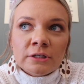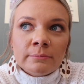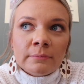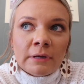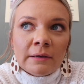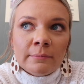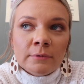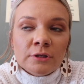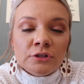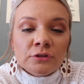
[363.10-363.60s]
and
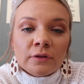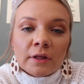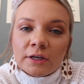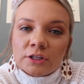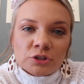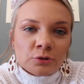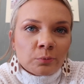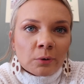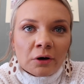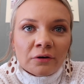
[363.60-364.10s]
maybe do
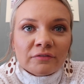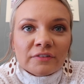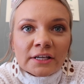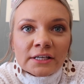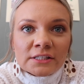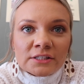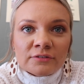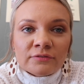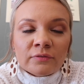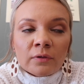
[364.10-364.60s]
like 12
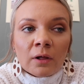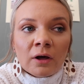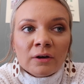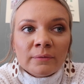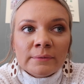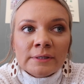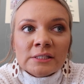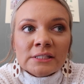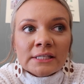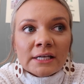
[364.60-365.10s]
days of
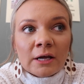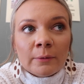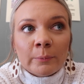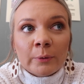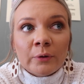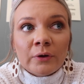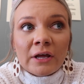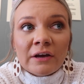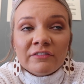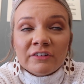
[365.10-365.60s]
Vlogmas and
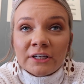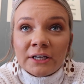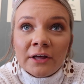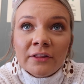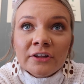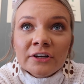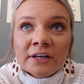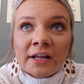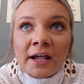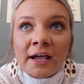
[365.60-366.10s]
upload every
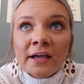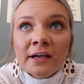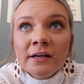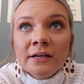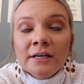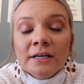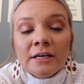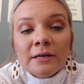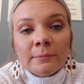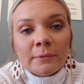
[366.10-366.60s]
other day
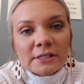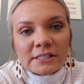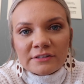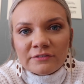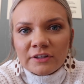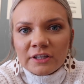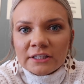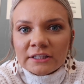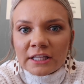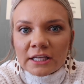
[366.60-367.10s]
because I
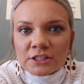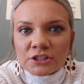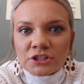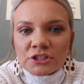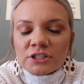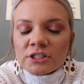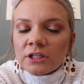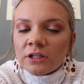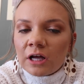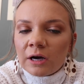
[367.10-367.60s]
feel like that's
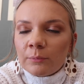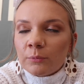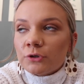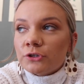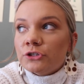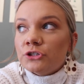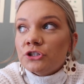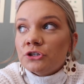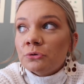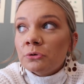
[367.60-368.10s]
just a lot
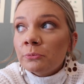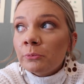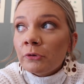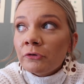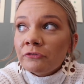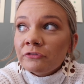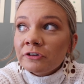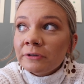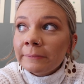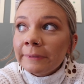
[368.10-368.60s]
more
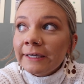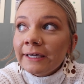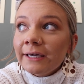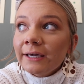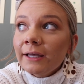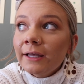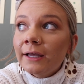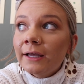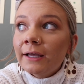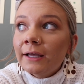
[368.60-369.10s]
doable for
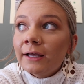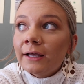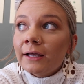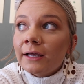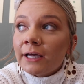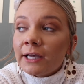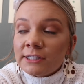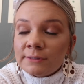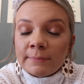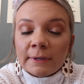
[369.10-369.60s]
me,
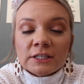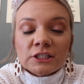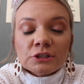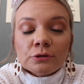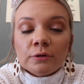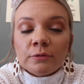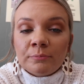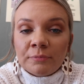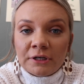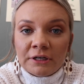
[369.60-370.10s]

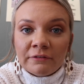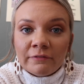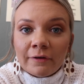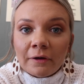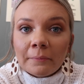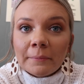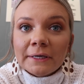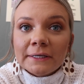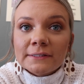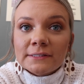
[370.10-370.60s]
especially with
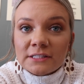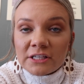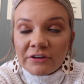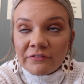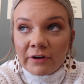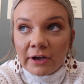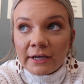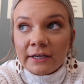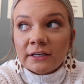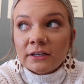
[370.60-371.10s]
pre-filming and
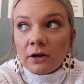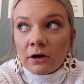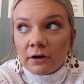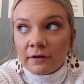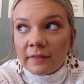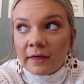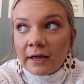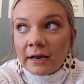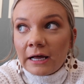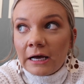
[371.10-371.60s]
stuff. I can
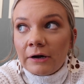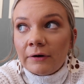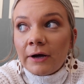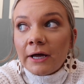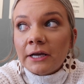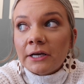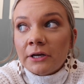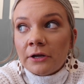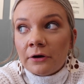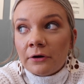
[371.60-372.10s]
knock that out,
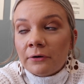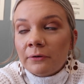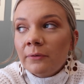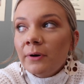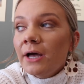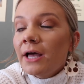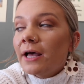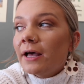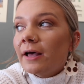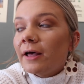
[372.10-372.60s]
I
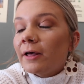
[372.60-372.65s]
know.